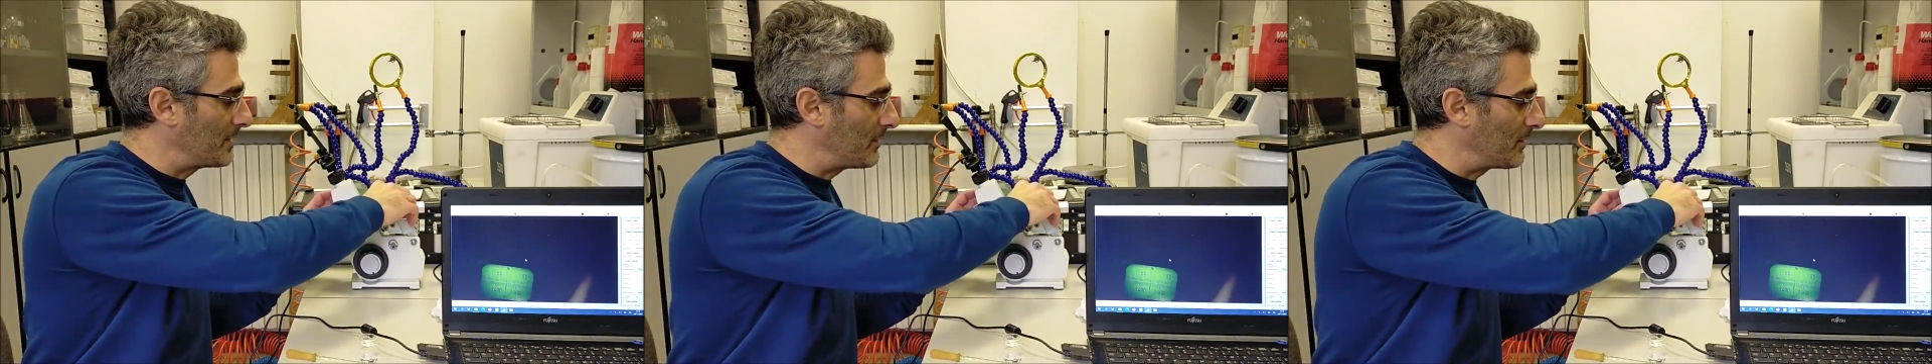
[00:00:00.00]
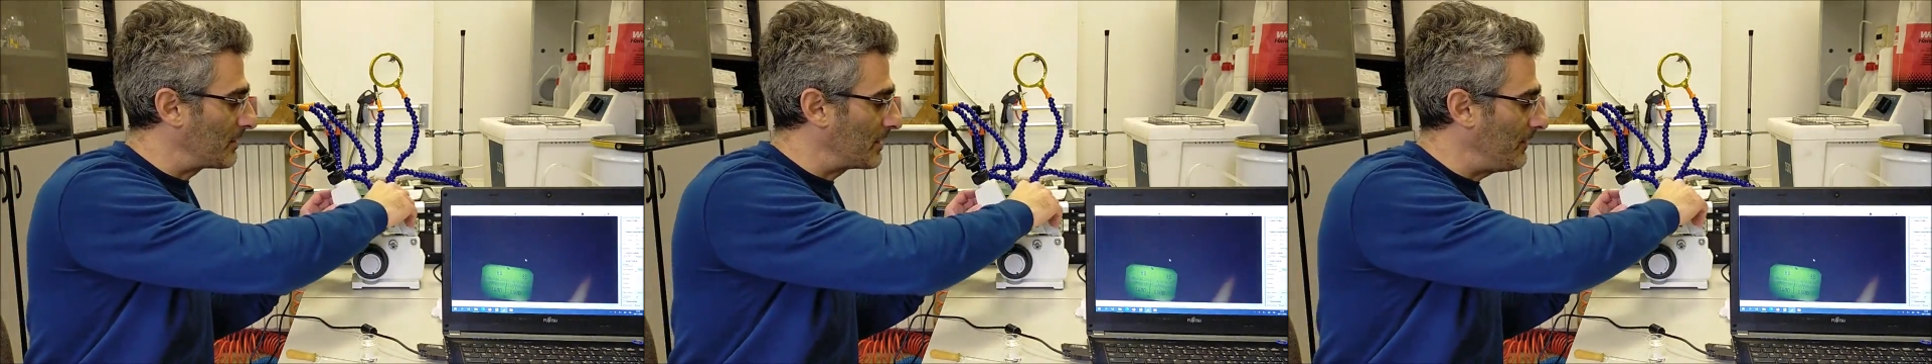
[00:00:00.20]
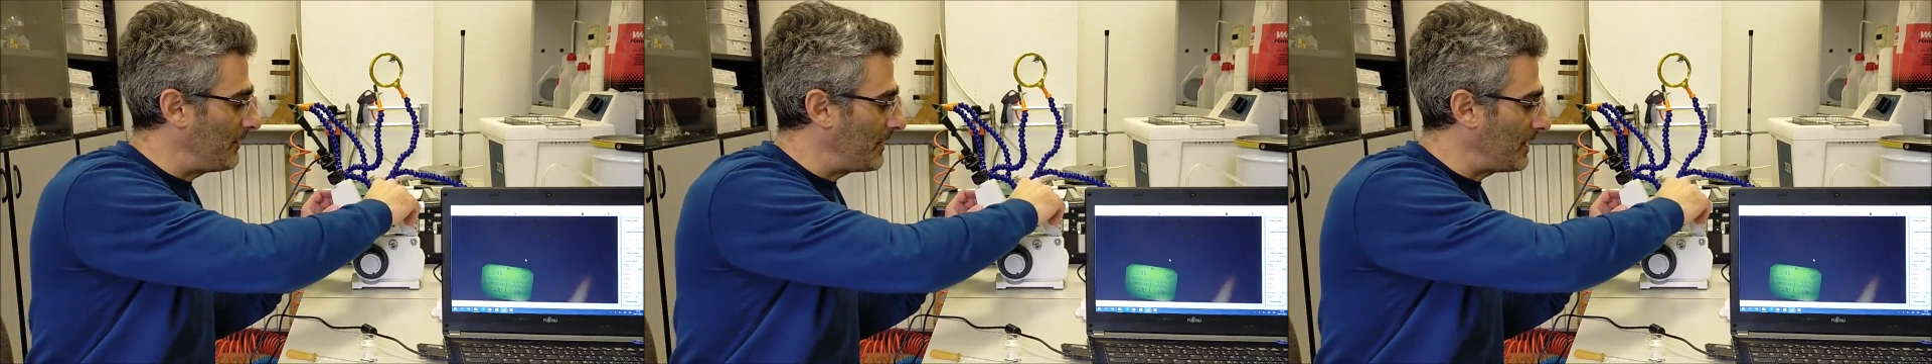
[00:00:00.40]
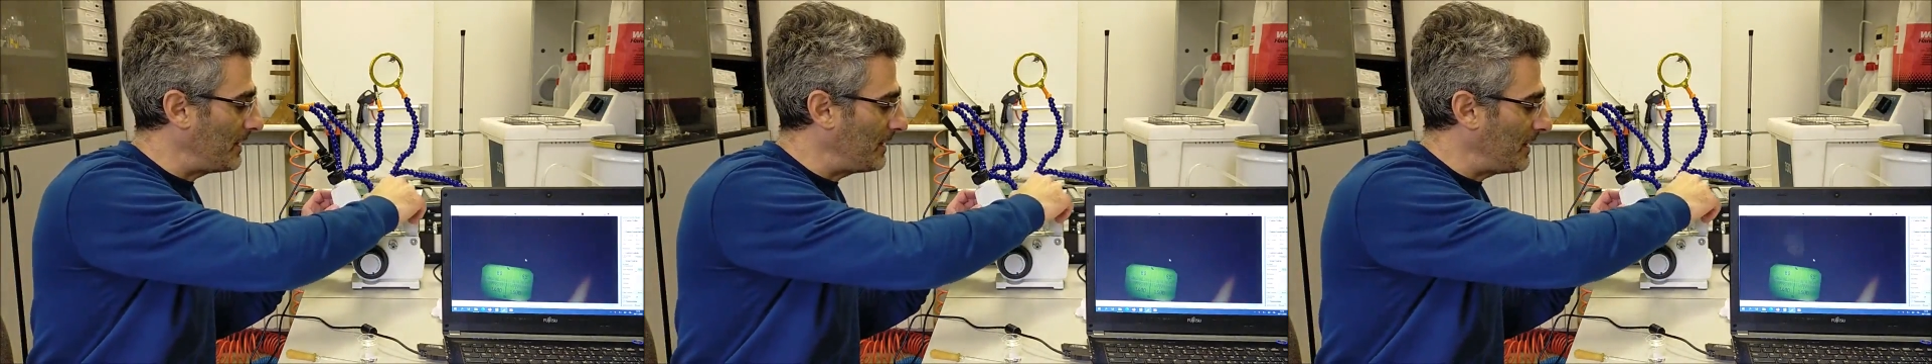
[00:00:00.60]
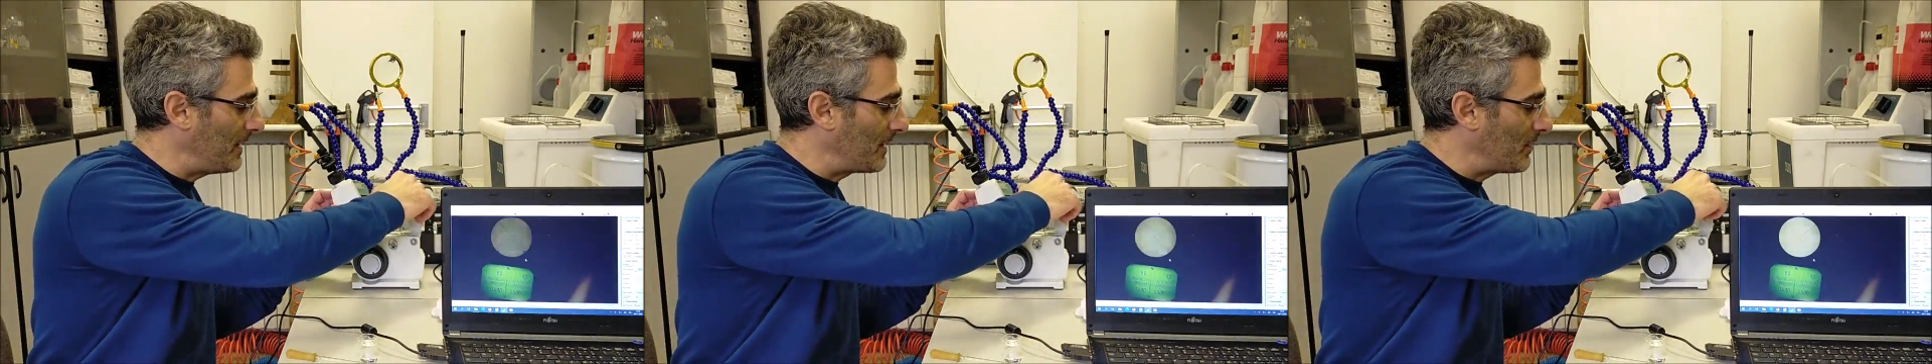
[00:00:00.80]
or
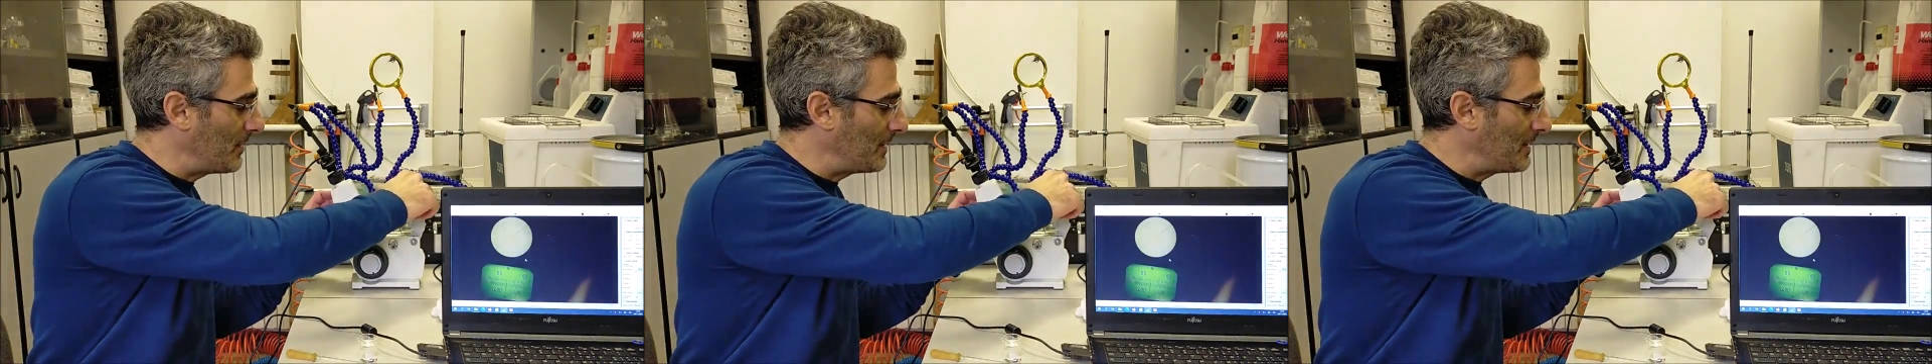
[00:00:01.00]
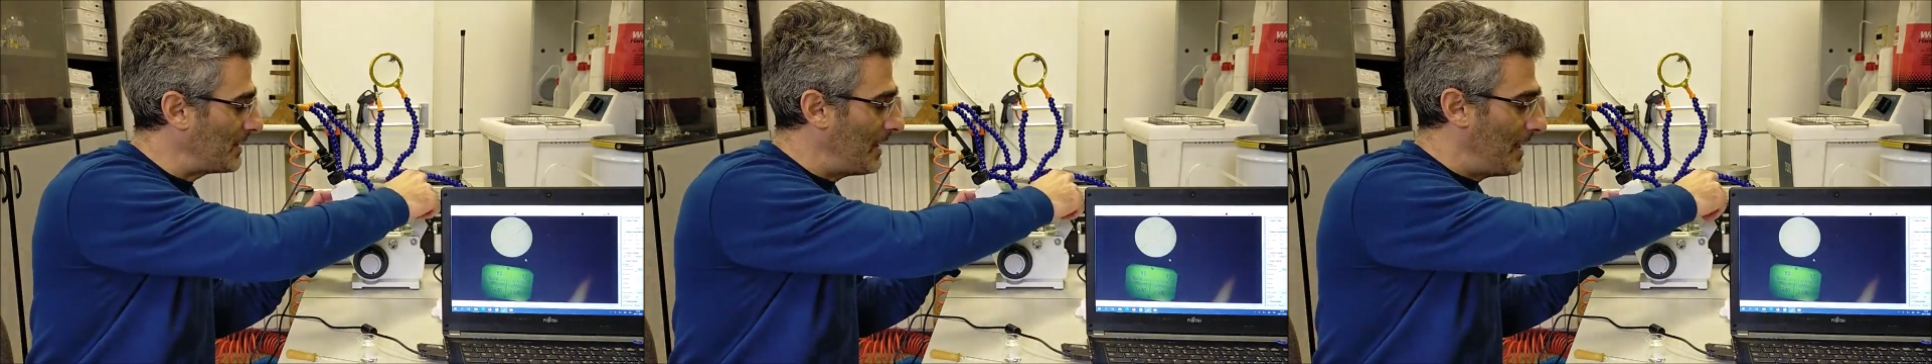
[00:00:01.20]
different liquids,